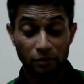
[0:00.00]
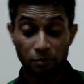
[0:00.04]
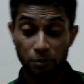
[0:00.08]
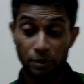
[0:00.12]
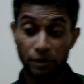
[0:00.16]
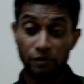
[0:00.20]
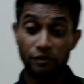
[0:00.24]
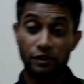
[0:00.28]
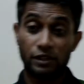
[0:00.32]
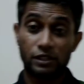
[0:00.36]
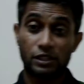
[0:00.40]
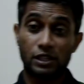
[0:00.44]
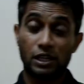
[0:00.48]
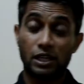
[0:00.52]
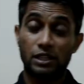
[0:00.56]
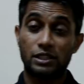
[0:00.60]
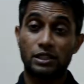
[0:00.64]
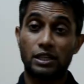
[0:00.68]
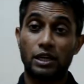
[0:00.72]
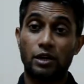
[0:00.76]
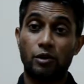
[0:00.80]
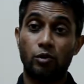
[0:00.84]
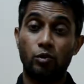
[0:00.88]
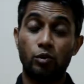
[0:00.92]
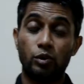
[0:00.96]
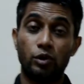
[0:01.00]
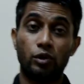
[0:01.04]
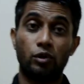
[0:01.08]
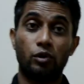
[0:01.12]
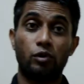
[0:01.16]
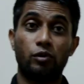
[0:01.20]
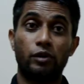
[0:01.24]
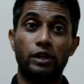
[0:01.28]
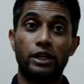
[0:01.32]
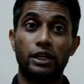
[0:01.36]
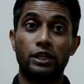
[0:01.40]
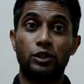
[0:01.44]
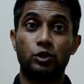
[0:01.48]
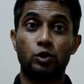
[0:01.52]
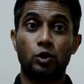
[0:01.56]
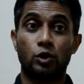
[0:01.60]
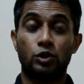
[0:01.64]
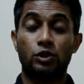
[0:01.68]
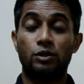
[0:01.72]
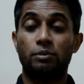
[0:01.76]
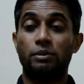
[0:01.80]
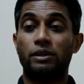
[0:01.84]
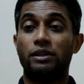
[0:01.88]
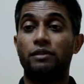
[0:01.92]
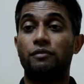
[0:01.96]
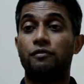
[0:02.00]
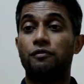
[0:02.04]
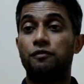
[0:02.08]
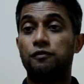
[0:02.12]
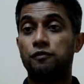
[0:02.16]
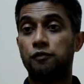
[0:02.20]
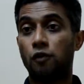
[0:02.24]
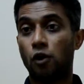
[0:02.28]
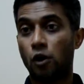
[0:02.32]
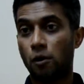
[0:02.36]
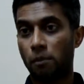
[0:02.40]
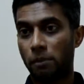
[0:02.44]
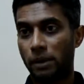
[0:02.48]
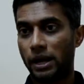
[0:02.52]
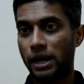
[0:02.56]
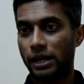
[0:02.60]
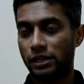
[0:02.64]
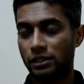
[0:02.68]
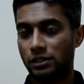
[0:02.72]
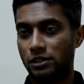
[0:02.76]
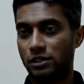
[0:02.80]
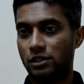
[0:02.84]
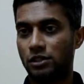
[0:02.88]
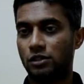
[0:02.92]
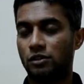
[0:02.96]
previous class, we already talked about the format